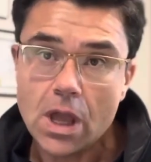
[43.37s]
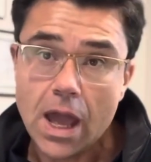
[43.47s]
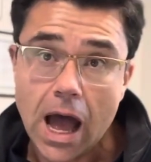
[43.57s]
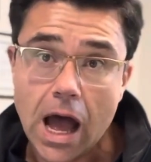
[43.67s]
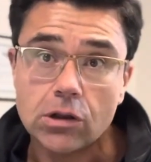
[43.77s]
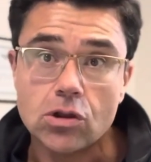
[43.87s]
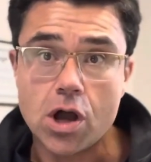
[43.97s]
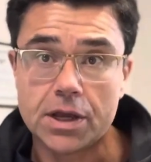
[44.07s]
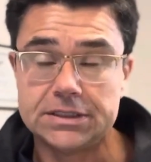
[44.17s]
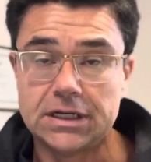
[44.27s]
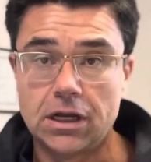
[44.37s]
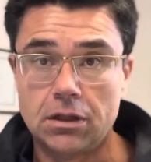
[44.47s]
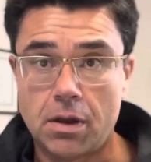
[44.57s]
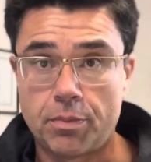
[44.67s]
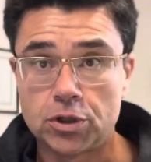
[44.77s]
How long is a,
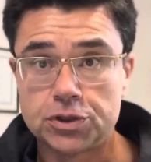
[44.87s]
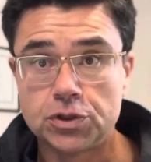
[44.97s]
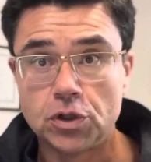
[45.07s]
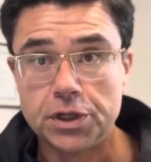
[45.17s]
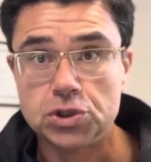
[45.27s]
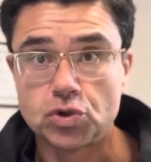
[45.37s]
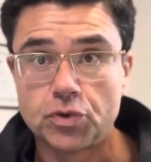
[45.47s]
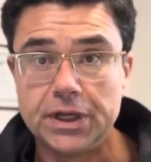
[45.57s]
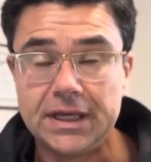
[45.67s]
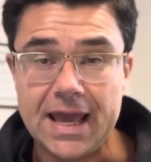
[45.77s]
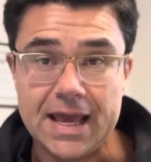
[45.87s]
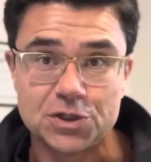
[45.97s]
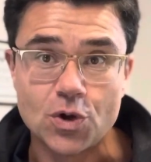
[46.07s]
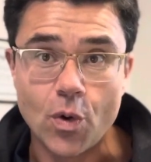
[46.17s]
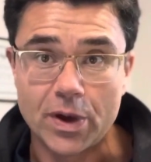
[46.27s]
personal injury
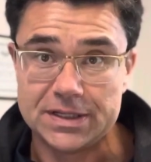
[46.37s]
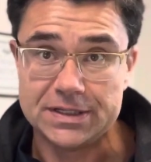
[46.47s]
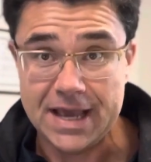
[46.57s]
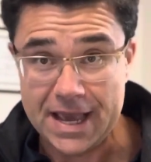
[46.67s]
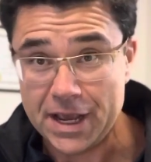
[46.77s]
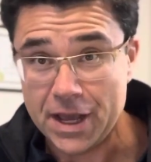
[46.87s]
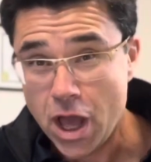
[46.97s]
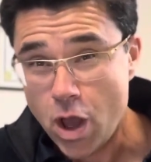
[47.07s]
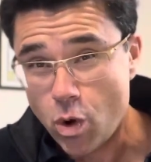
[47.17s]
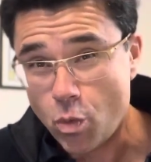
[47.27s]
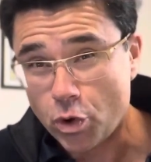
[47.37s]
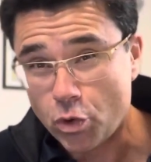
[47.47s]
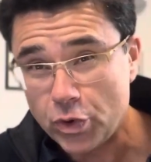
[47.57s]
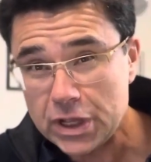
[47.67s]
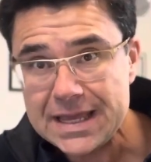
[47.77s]
case going to take? What we're
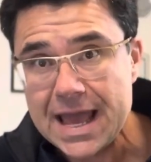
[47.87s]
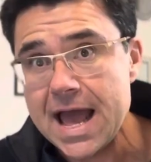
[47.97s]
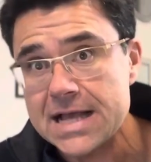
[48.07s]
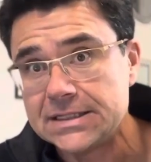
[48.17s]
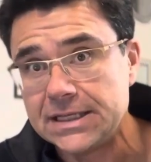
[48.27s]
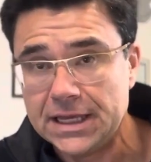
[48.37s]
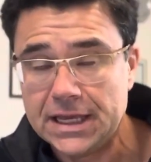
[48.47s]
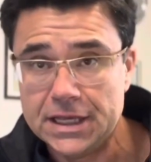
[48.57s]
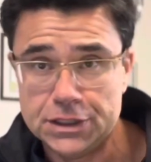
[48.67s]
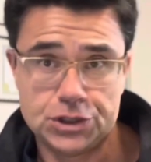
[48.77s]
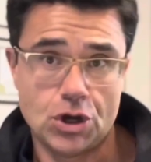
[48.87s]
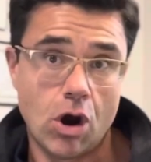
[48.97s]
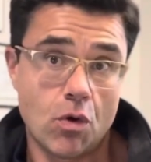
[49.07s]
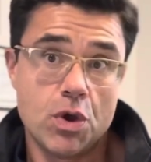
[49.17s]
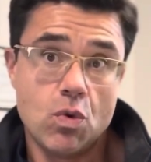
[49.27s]
really asking is,
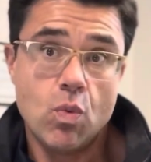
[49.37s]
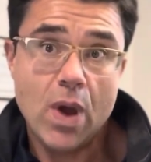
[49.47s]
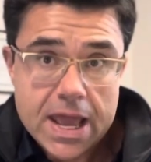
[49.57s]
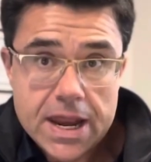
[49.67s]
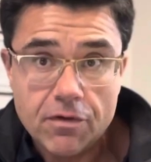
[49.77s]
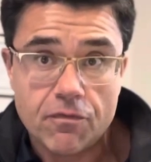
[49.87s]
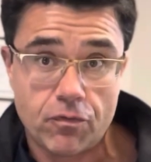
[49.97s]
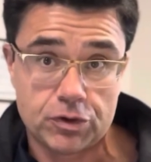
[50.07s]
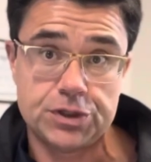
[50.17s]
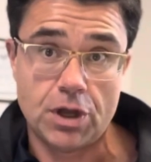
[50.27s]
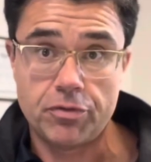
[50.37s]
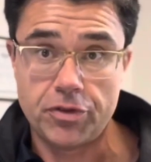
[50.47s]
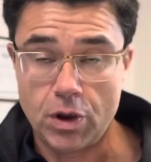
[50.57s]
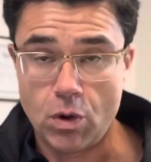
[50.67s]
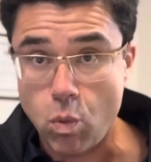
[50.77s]
are we waiting for
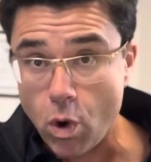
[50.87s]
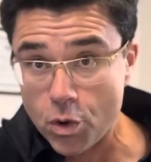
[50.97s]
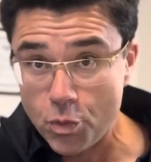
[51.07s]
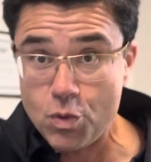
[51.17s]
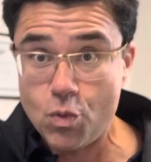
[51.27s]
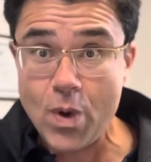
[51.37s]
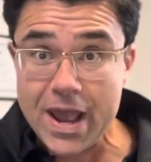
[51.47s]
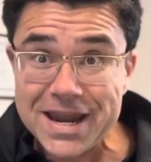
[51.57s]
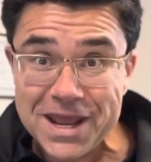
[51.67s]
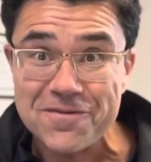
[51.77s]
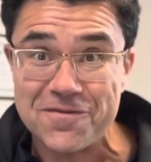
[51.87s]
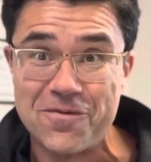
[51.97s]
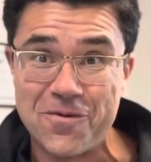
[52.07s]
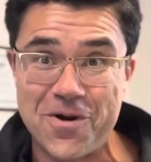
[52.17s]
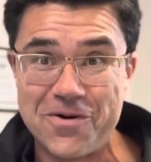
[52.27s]
something? What are we waiting
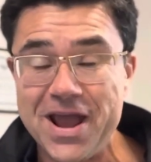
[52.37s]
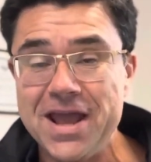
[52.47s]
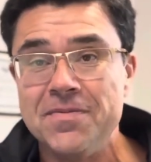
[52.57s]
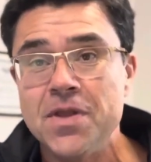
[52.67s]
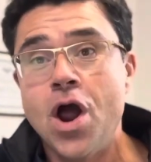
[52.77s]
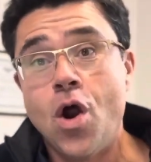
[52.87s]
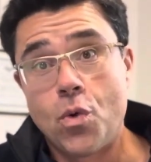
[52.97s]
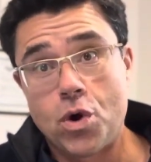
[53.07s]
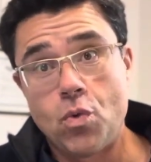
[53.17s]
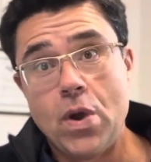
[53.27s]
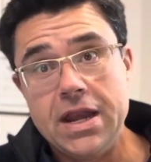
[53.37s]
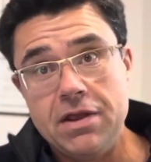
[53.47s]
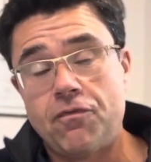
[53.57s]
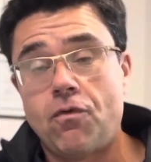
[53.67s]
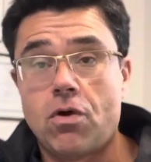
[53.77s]
for, right? We're
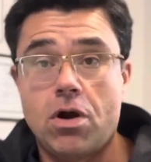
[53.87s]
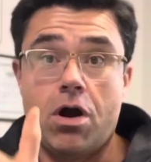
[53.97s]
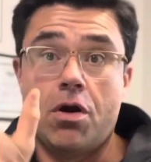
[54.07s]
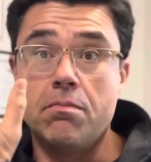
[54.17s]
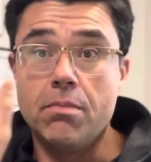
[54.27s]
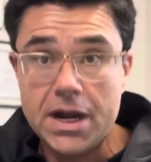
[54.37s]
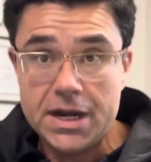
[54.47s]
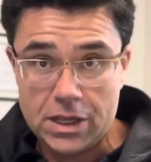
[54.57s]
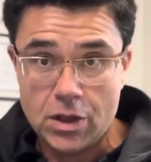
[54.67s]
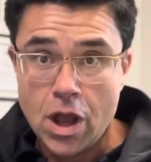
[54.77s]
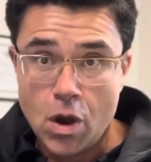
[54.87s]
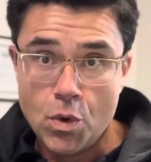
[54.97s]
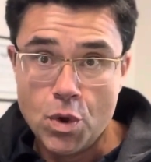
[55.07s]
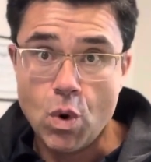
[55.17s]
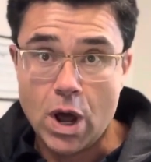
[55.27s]
waiting for our money.
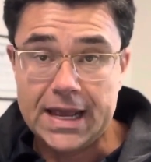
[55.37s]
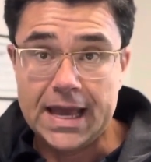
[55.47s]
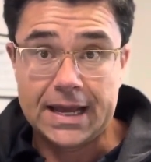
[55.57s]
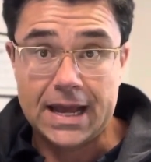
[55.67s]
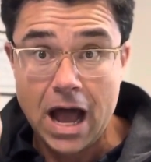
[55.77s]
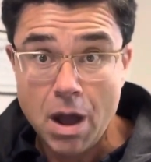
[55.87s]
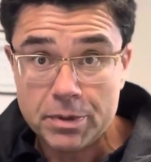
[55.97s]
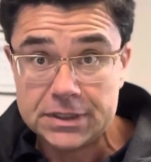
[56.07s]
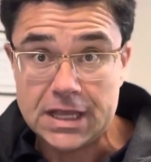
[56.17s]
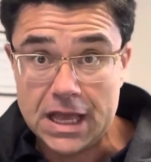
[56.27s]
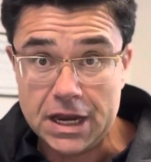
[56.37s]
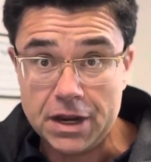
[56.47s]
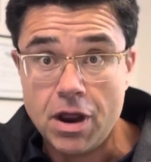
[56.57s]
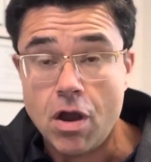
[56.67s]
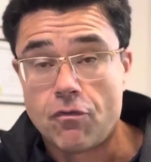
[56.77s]
We want to get
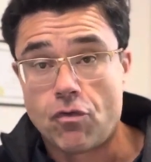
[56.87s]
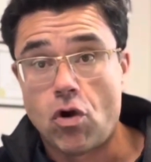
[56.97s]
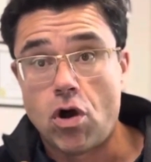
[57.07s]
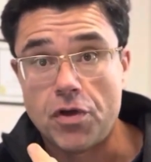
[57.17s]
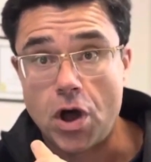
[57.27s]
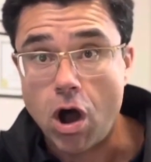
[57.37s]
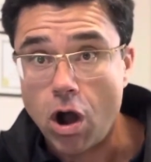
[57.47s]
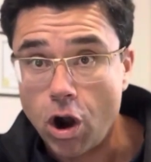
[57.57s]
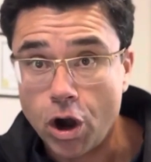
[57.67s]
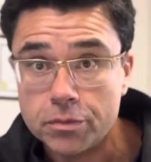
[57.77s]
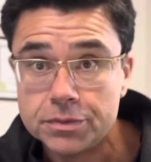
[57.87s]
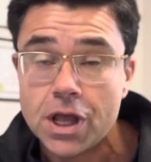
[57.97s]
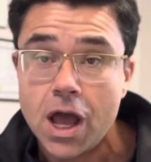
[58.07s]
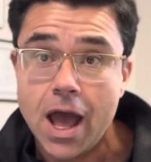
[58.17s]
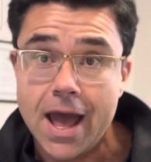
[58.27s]
compensated for all the
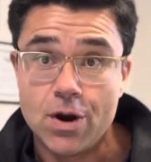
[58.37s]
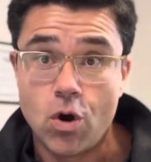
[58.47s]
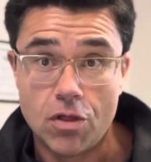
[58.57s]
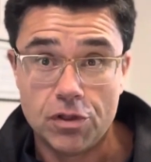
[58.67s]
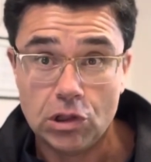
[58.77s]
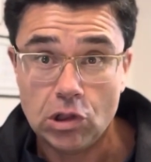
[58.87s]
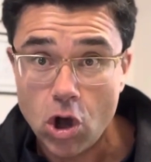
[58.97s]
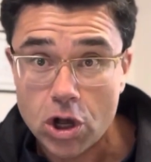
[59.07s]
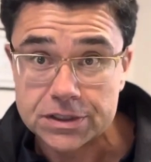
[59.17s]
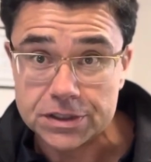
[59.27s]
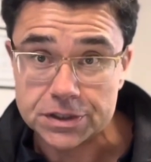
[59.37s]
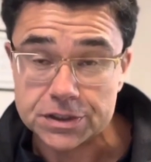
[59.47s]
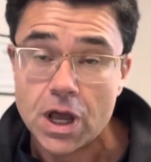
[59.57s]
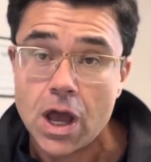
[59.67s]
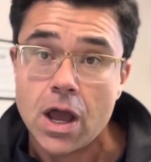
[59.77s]
harms and all the
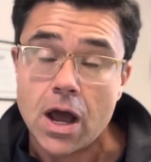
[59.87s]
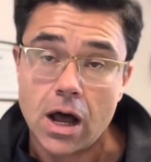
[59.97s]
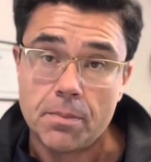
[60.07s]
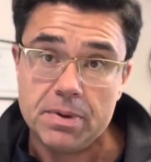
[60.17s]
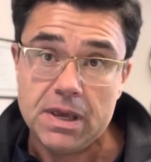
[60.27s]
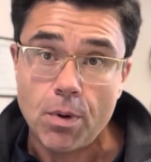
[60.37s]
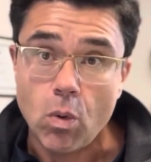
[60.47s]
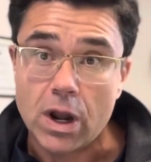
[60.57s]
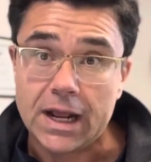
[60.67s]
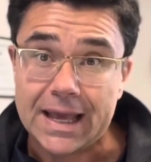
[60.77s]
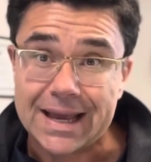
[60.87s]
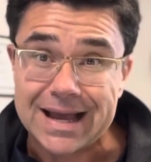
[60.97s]
losses people want to get